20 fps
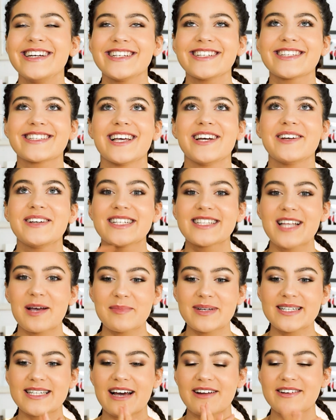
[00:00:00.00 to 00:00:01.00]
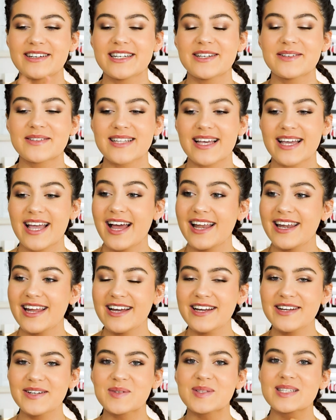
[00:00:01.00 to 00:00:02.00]
So he sat me down and he was like,
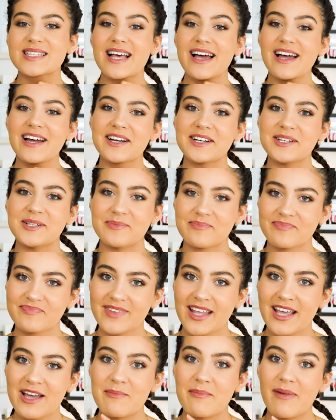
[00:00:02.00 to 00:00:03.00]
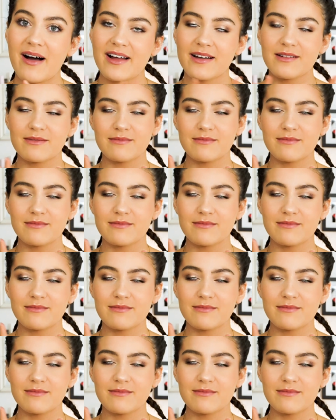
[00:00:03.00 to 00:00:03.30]
hello, so my